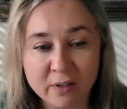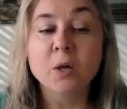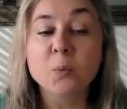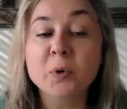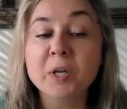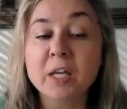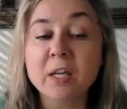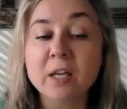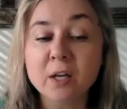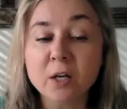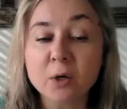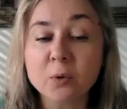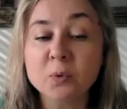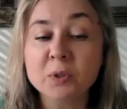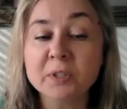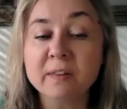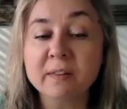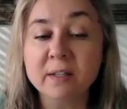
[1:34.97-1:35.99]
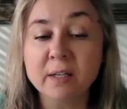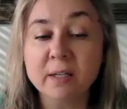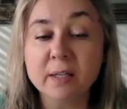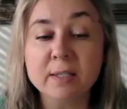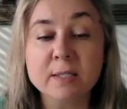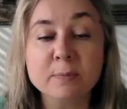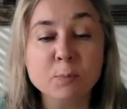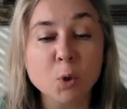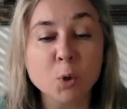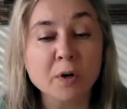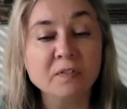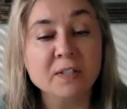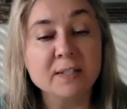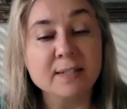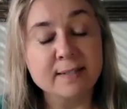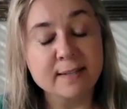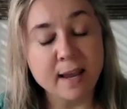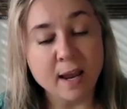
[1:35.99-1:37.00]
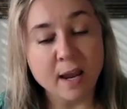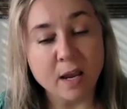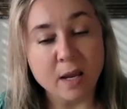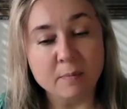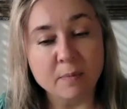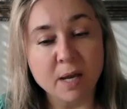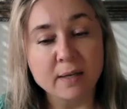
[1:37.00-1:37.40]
We here would think it's more of the same